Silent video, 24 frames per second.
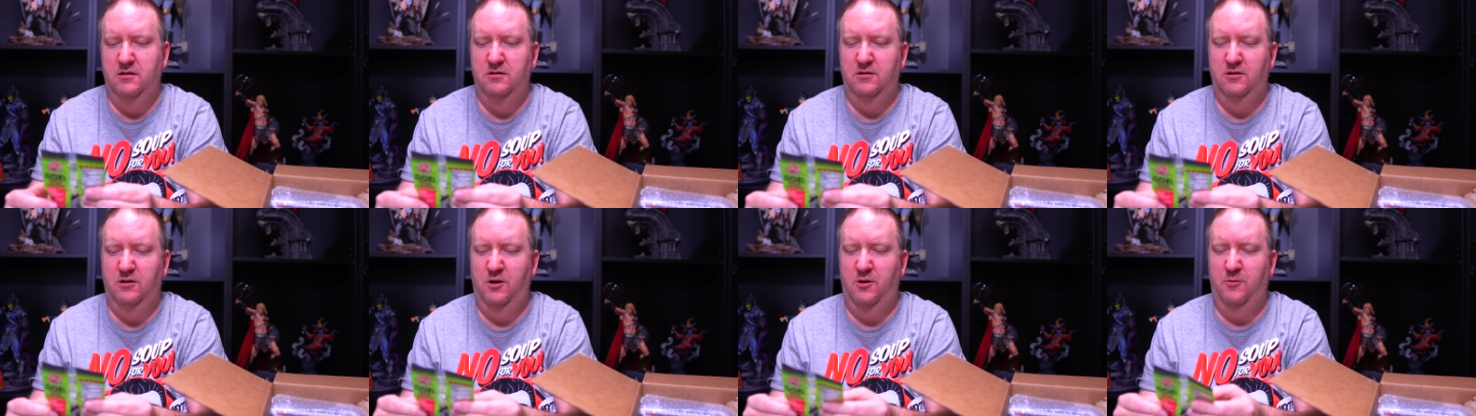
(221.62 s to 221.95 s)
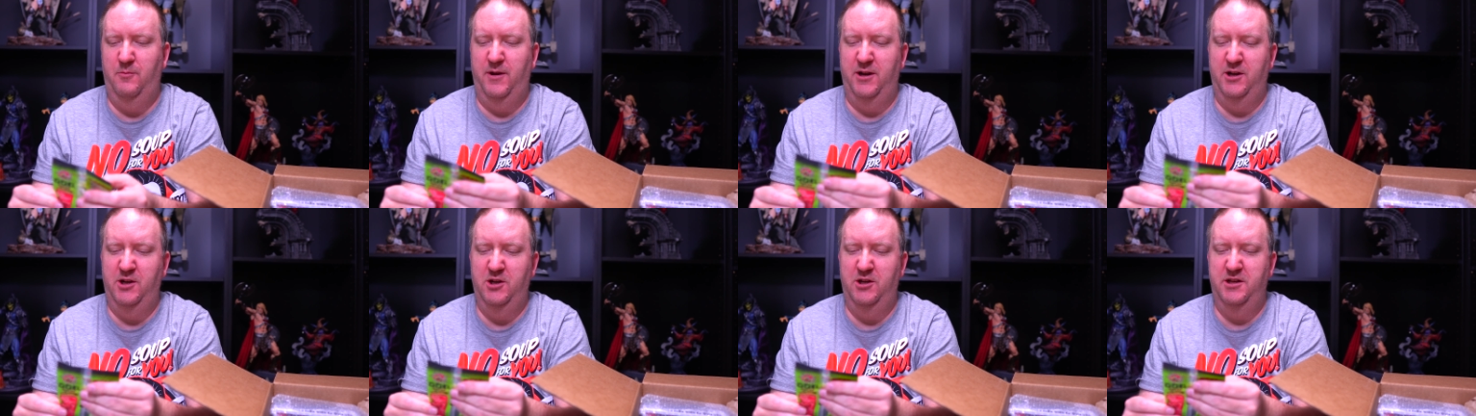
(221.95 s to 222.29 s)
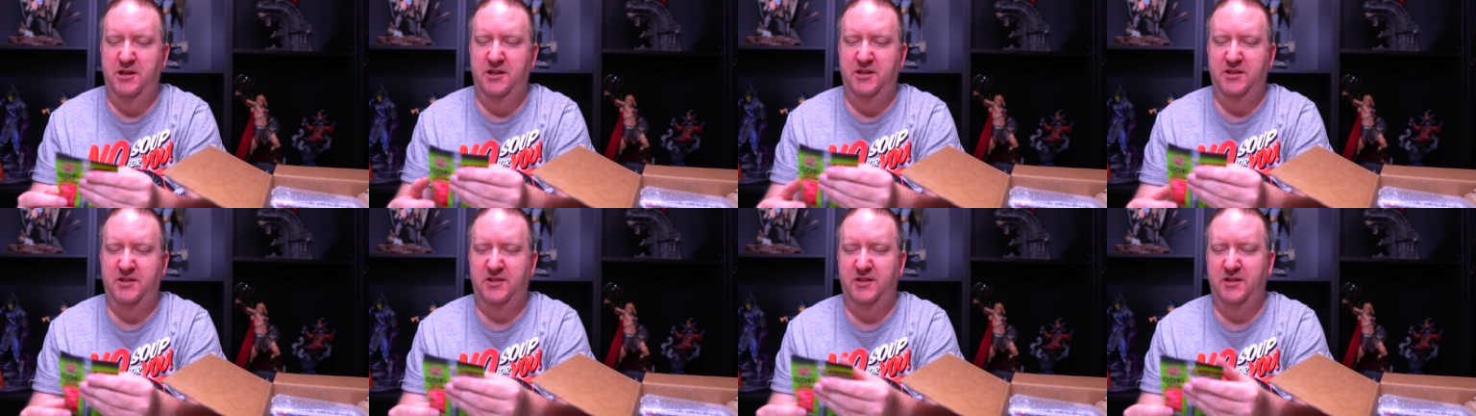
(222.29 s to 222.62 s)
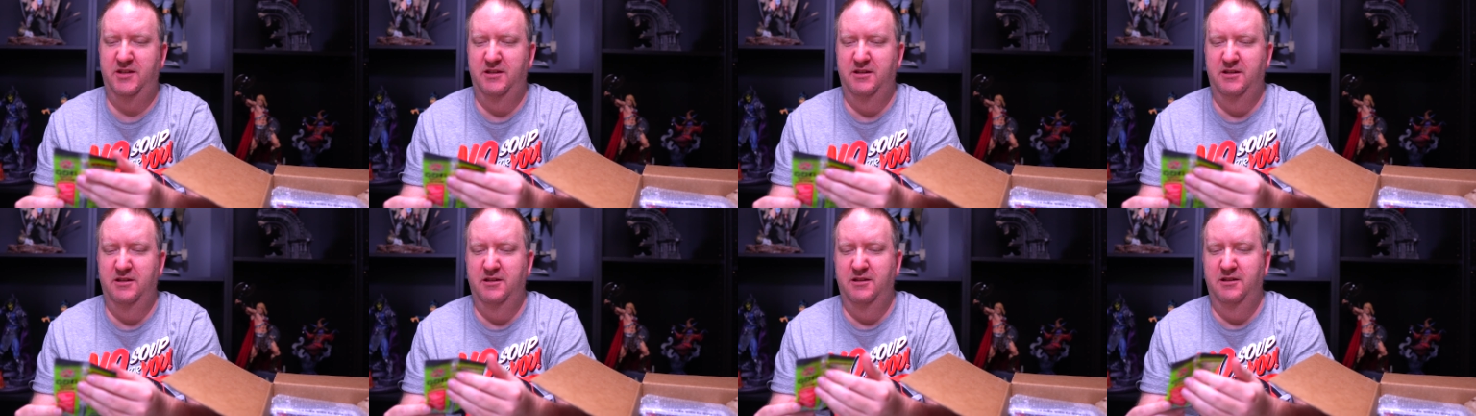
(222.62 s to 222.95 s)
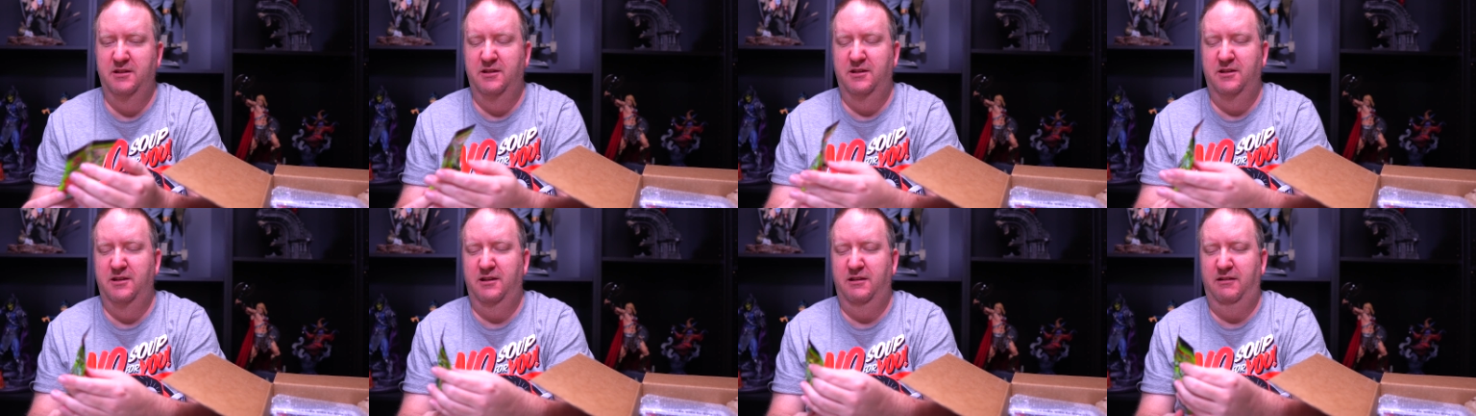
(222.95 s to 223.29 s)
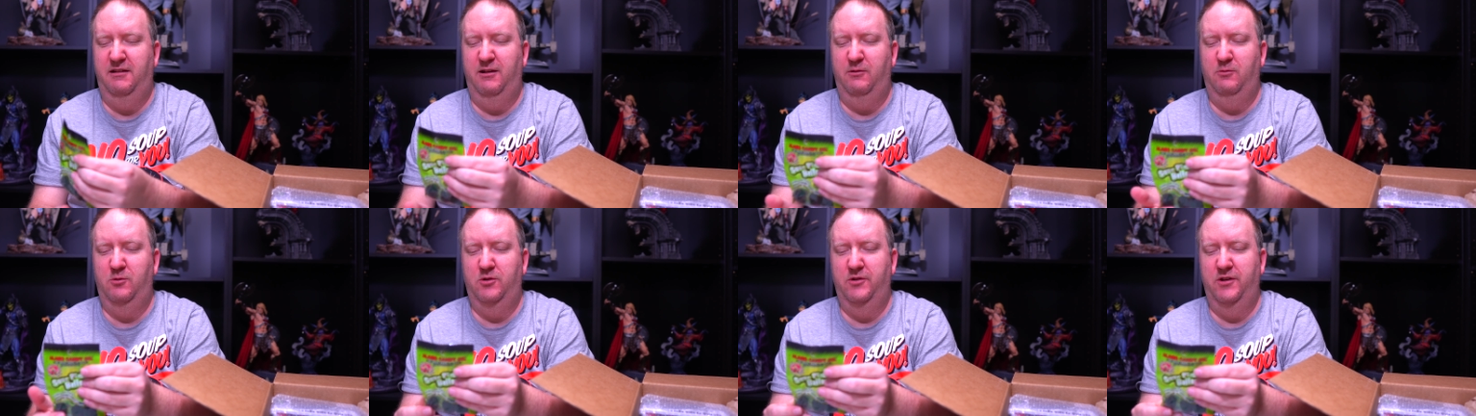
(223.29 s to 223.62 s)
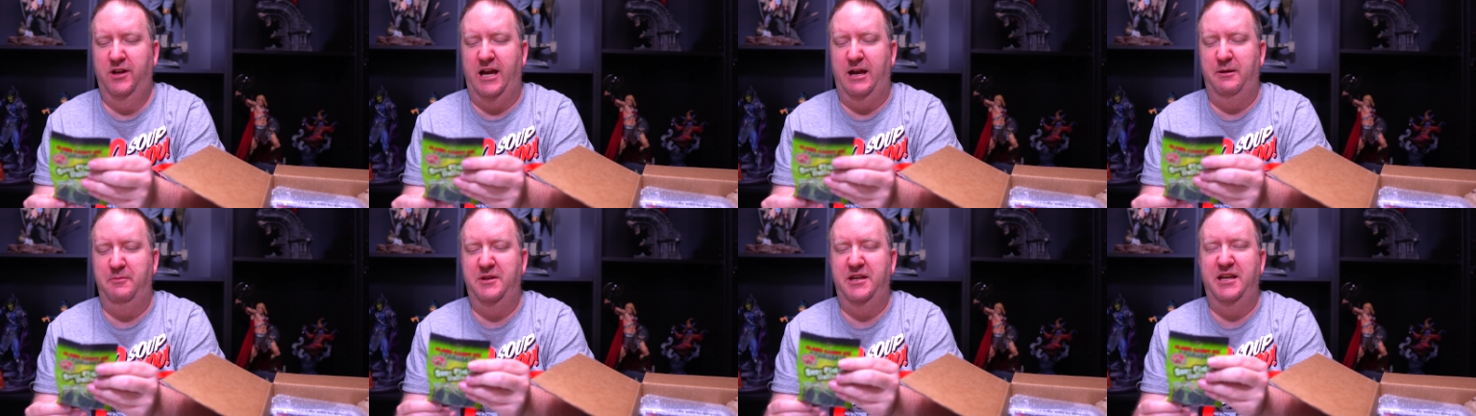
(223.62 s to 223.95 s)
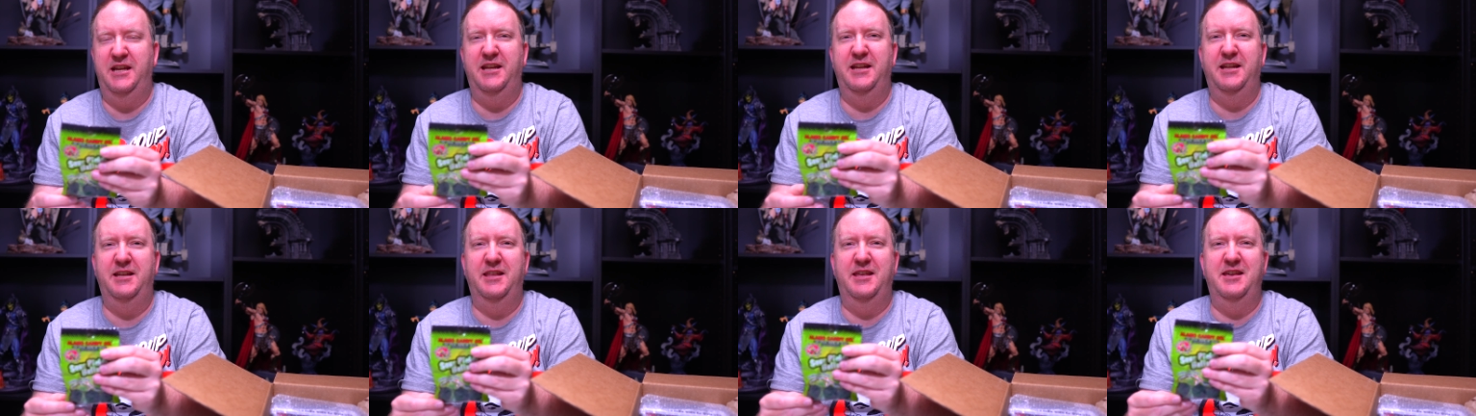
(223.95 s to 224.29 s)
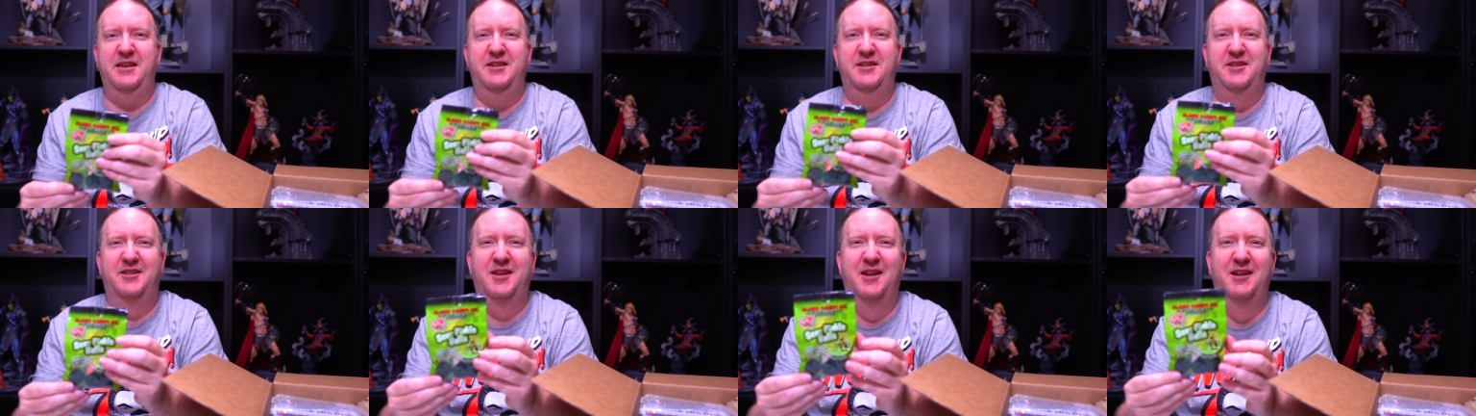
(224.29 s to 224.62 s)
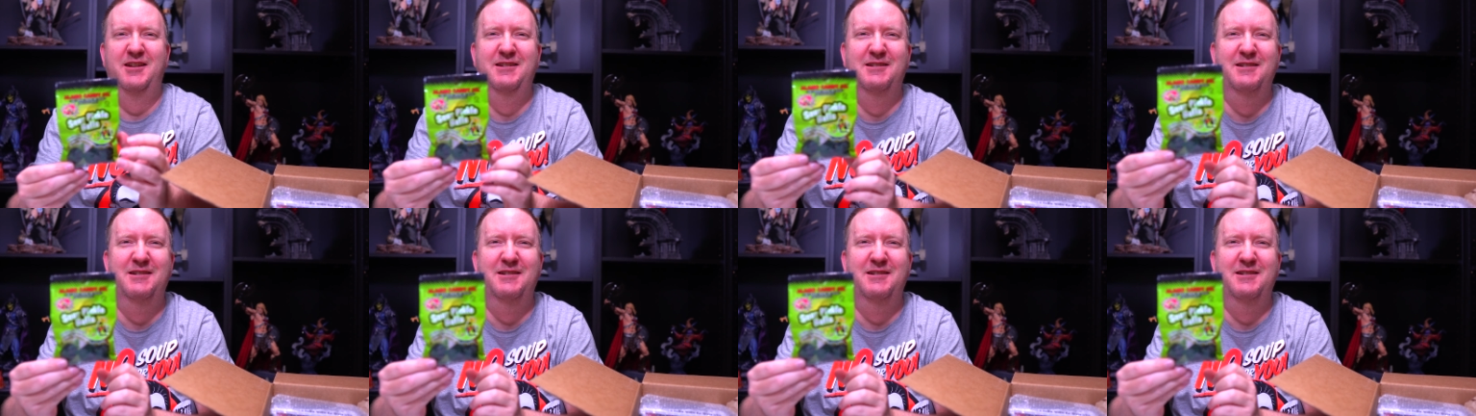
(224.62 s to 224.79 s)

Oh my goodness. I will not be eating these.